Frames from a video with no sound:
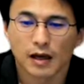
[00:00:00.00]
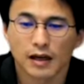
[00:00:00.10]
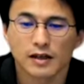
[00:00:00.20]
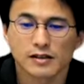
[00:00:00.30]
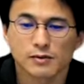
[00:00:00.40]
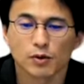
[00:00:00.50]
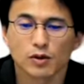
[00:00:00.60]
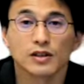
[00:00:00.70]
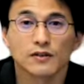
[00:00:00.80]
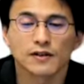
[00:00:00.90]
It is more
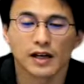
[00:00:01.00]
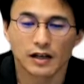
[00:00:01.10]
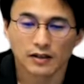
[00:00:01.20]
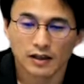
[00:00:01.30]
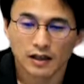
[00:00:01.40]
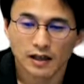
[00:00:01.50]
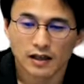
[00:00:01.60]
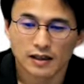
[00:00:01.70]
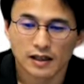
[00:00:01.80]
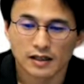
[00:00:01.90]
difficult
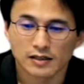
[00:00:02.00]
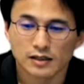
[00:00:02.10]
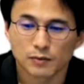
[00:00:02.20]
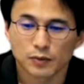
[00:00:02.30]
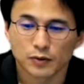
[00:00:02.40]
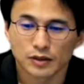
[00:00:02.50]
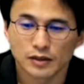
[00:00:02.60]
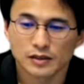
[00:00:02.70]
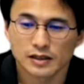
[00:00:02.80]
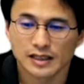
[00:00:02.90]
than
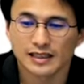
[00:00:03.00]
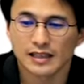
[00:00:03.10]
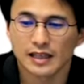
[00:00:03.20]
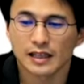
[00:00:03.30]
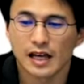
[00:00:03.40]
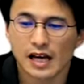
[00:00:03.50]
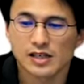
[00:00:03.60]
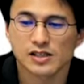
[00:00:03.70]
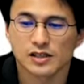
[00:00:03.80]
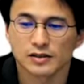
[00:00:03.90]
suppressing the
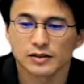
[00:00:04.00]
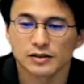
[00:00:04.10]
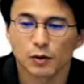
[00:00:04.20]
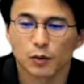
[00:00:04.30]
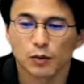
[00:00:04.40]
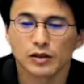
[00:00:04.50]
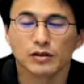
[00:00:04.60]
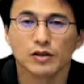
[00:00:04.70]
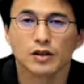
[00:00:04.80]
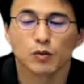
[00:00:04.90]
actions we
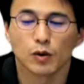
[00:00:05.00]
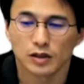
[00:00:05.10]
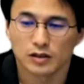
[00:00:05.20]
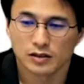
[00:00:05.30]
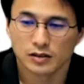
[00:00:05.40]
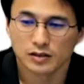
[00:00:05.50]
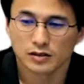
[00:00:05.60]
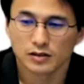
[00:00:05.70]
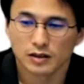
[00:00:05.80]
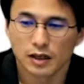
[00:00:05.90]
do not want.
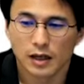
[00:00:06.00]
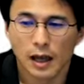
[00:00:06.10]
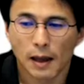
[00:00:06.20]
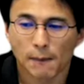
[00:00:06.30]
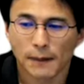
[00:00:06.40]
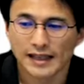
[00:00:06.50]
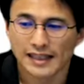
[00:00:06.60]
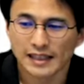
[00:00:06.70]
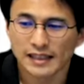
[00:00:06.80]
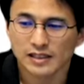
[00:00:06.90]
But
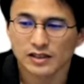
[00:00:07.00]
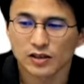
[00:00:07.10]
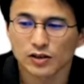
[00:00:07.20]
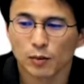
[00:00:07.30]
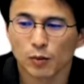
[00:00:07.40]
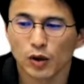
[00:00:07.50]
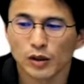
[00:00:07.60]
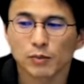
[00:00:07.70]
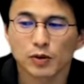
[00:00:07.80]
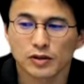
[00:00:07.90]
it is also more
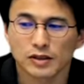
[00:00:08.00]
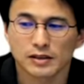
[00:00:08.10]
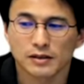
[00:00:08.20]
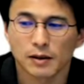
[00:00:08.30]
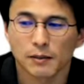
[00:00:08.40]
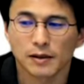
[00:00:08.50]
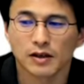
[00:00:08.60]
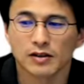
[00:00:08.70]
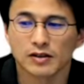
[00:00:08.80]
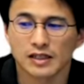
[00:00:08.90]
important
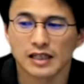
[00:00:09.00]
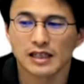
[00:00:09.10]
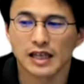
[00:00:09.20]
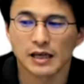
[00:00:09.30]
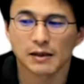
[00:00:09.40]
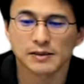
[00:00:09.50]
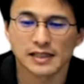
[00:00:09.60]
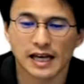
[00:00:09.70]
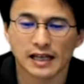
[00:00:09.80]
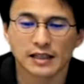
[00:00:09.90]
because it aims
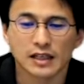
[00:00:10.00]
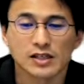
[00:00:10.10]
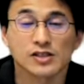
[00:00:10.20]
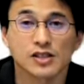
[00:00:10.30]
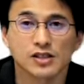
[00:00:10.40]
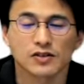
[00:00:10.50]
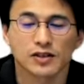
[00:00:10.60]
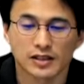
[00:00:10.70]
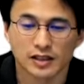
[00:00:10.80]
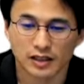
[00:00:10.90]
at
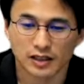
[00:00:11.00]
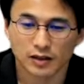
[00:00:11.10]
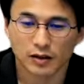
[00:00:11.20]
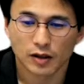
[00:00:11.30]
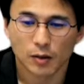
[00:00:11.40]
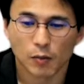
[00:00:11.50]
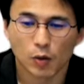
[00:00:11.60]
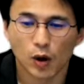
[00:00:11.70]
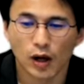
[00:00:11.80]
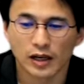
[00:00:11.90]
generating
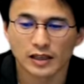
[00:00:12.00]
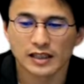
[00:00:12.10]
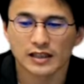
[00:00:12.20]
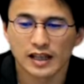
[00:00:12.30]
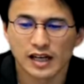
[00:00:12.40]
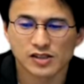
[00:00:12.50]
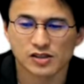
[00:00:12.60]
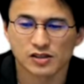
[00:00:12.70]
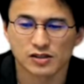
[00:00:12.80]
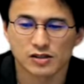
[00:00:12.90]
more ideal
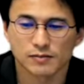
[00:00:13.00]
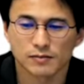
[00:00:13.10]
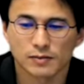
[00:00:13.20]
actions,